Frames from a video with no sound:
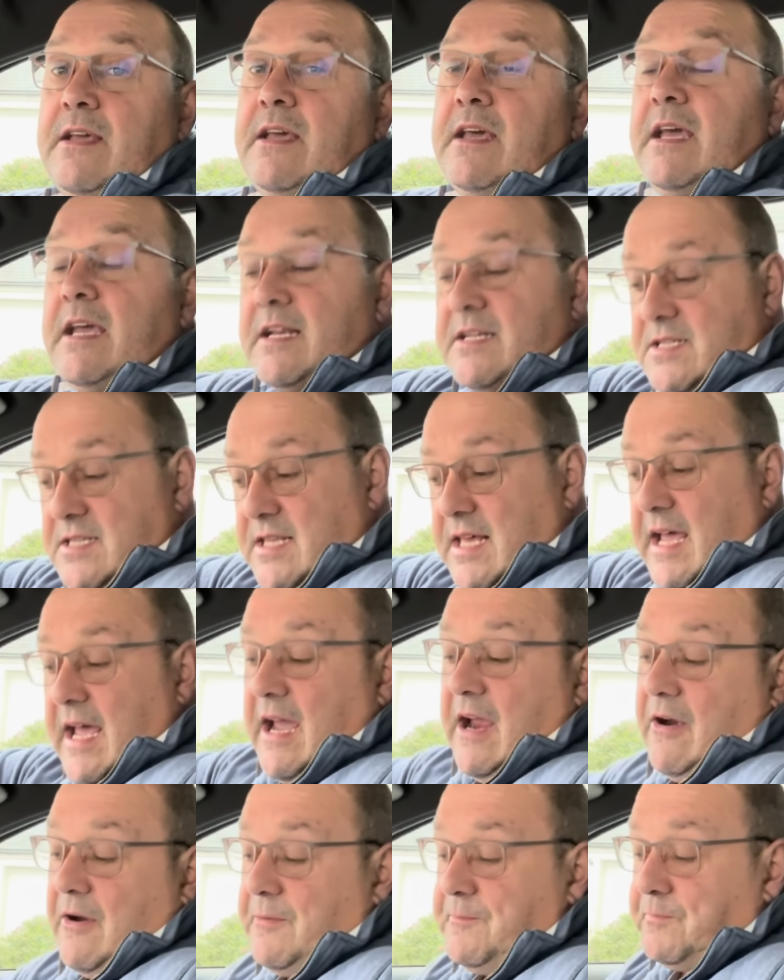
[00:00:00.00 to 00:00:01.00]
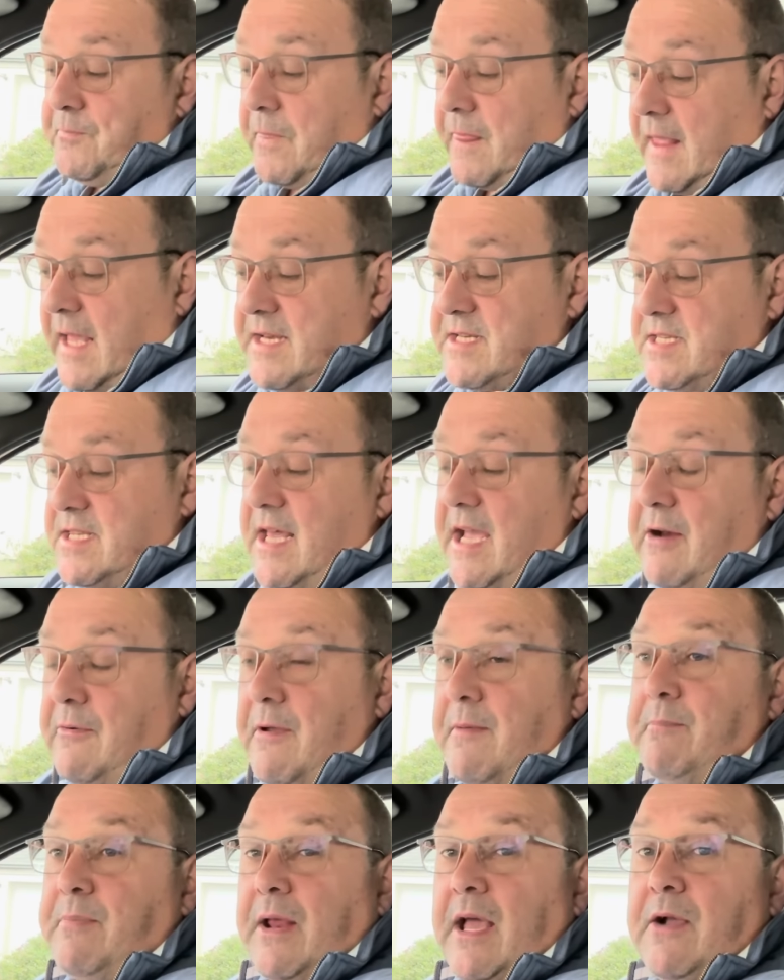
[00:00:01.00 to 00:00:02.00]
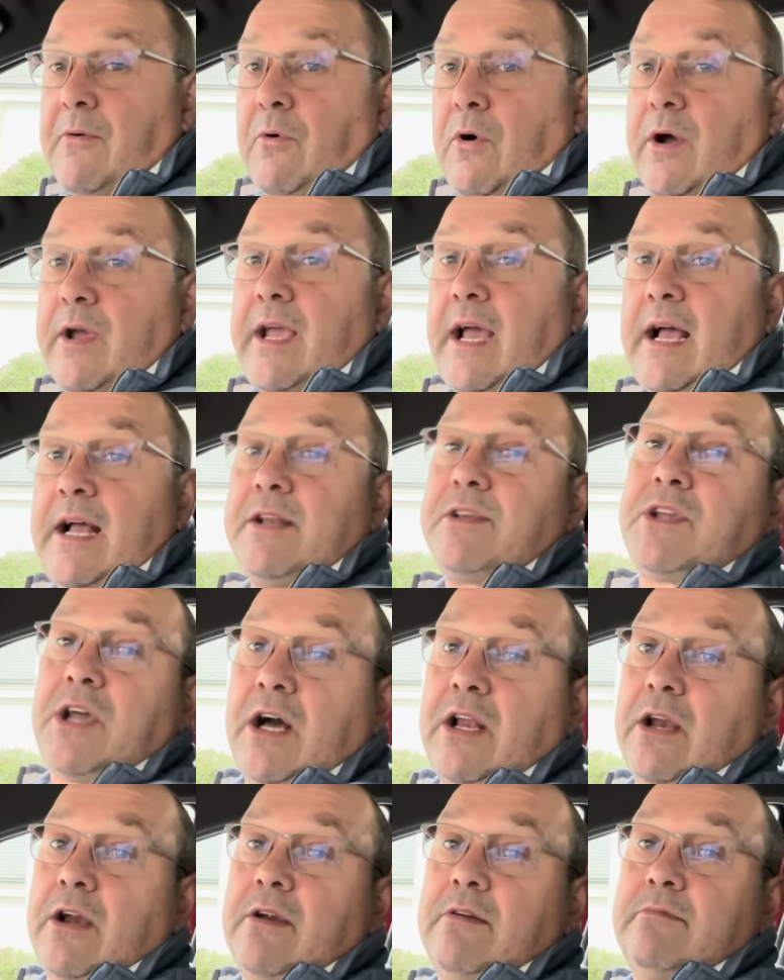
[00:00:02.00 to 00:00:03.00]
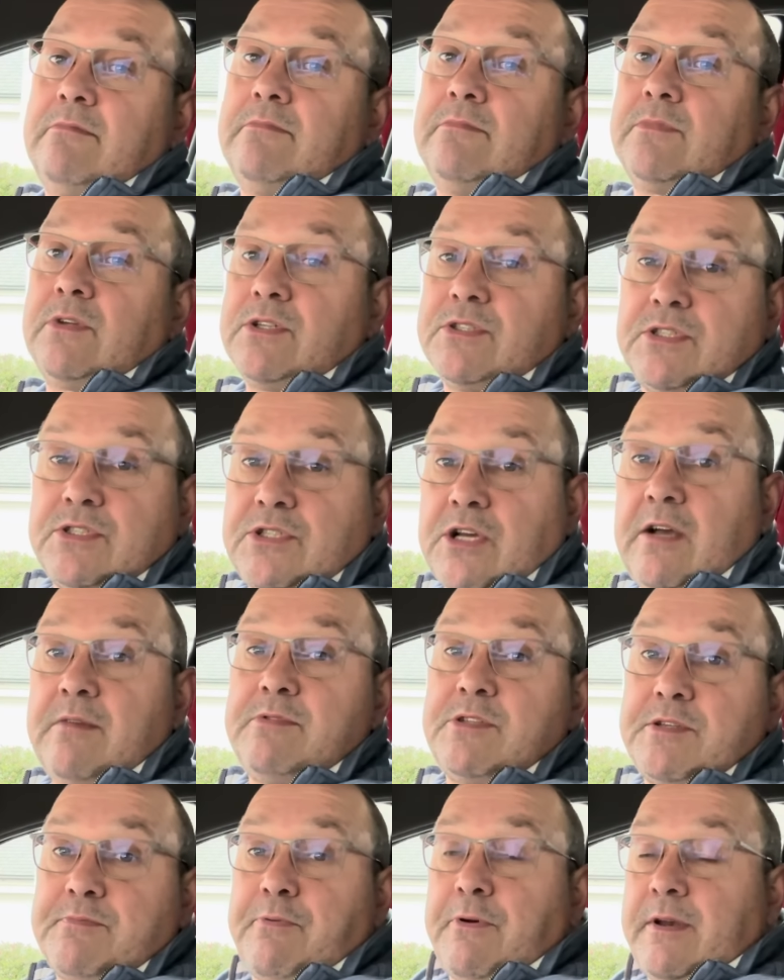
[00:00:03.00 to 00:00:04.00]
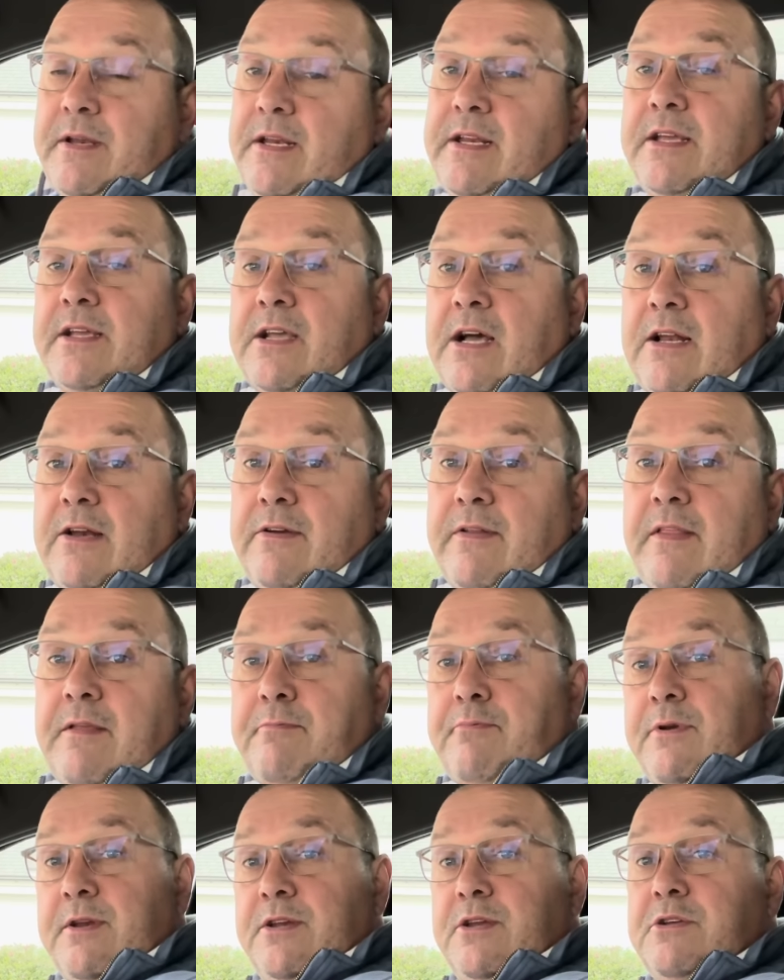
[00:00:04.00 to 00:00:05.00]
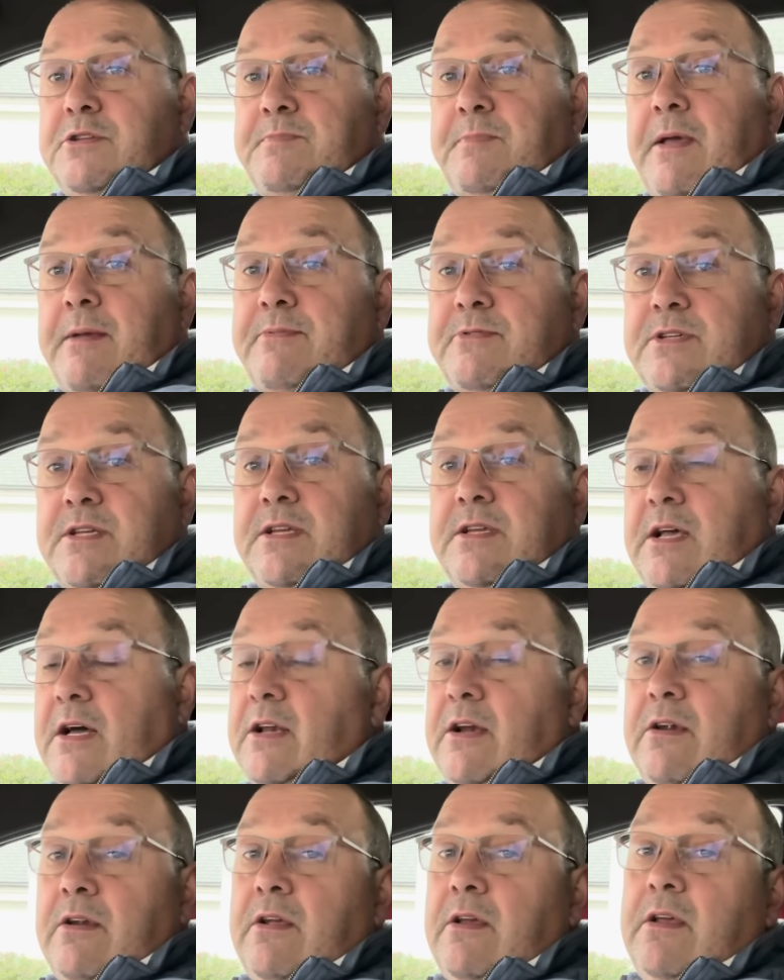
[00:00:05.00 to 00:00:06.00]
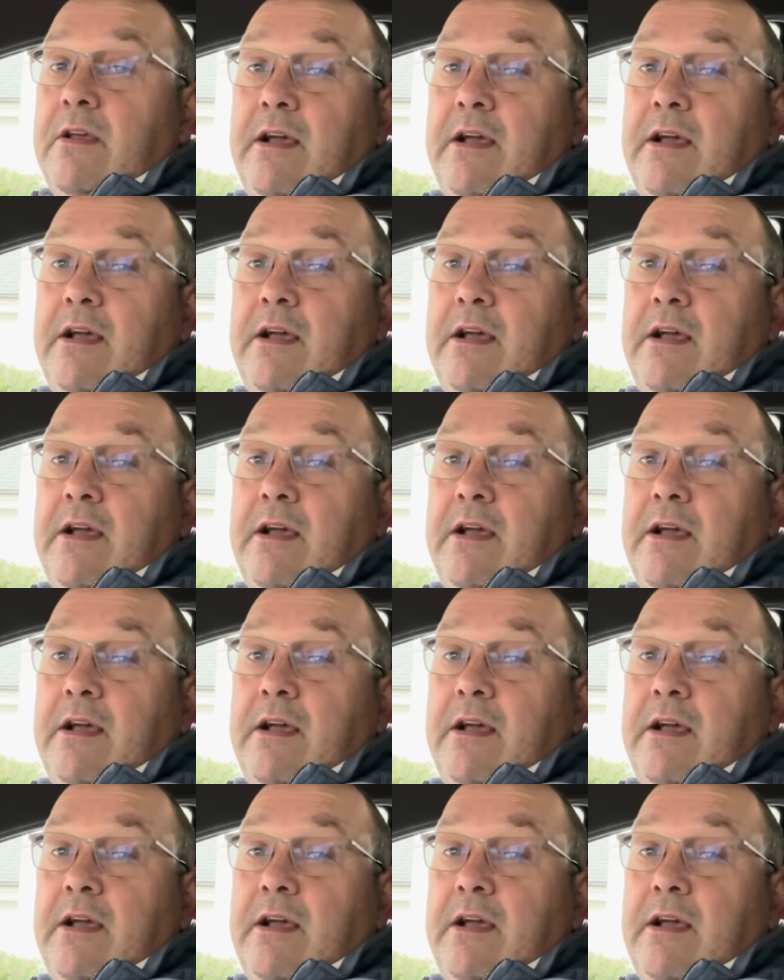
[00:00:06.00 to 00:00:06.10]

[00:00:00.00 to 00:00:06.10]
it's there. It's there in black, white and colour. Because the Times is printed in colour. They print newspapers in colour.